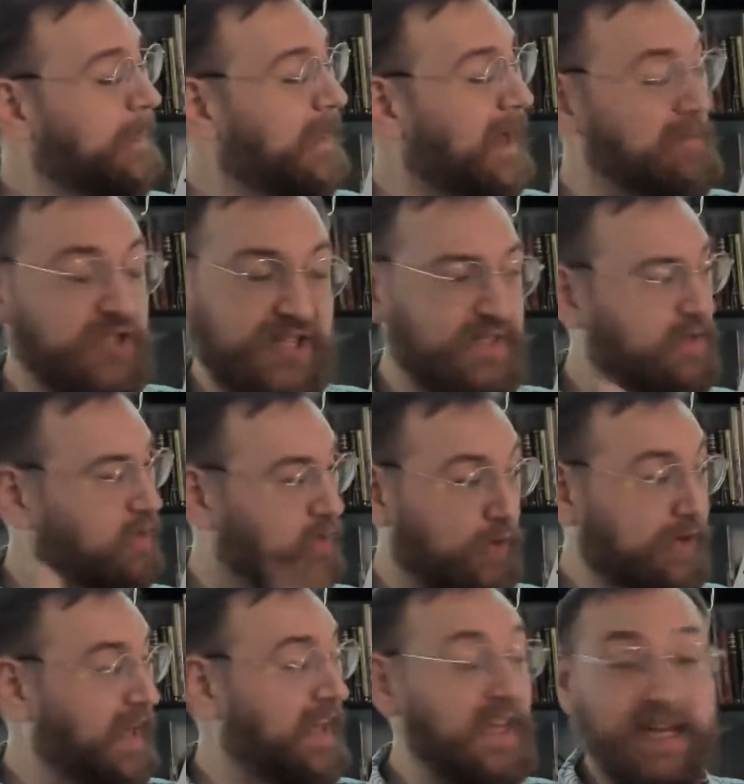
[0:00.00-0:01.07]
I'm just
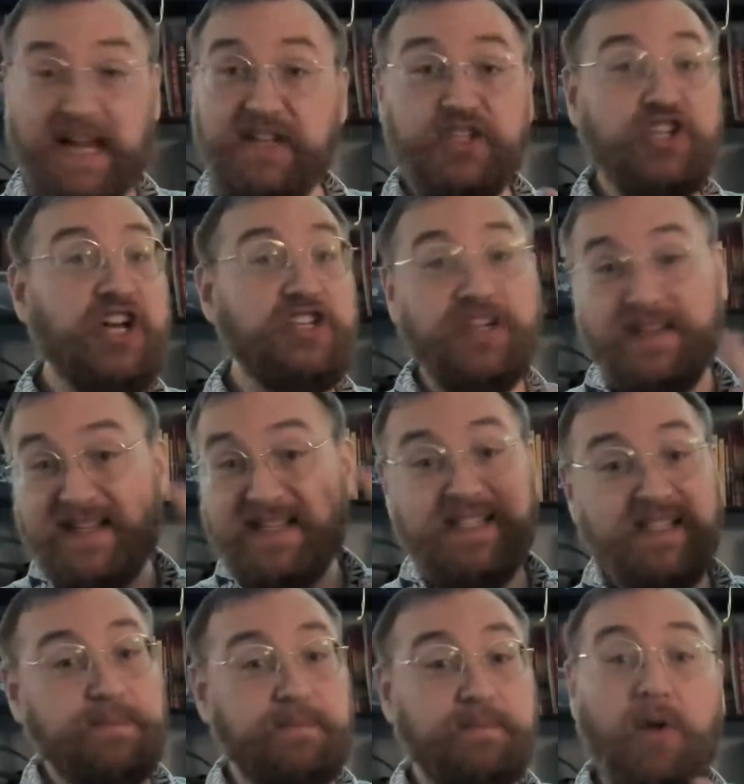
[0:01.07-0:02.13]
looking and judging. This
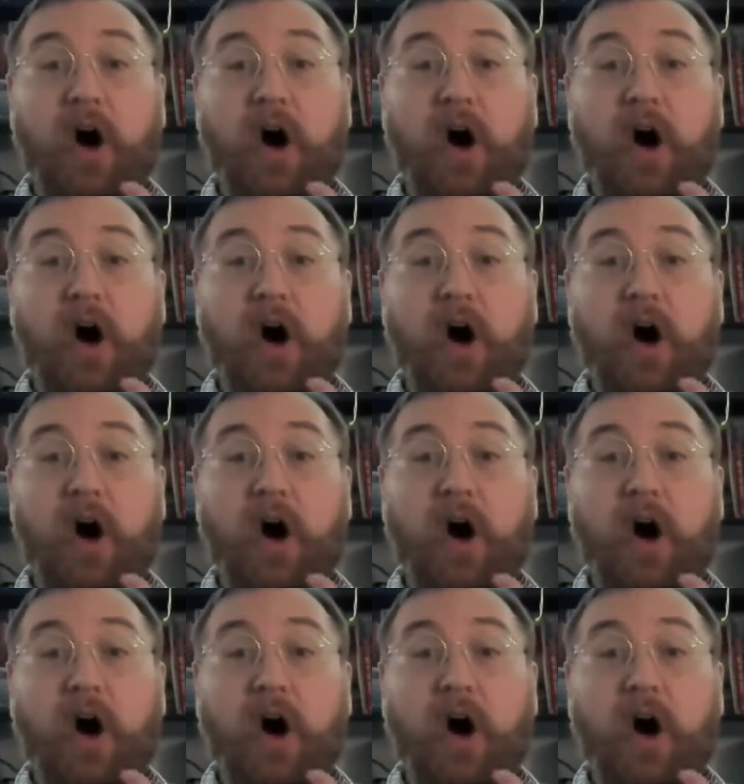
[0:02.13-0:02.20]
is